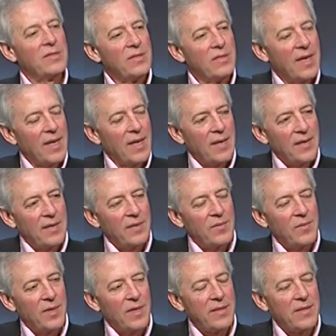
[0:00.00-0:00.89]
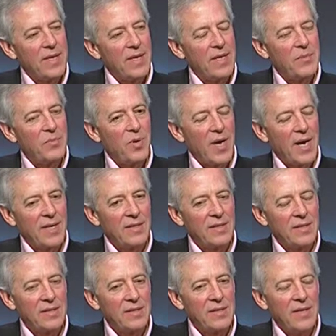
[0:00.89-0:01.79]
a daily
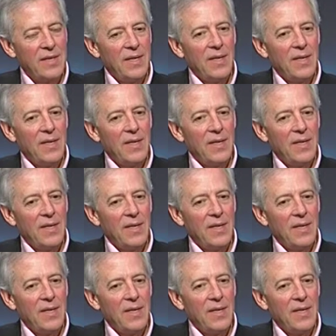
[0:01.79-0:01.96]
practice.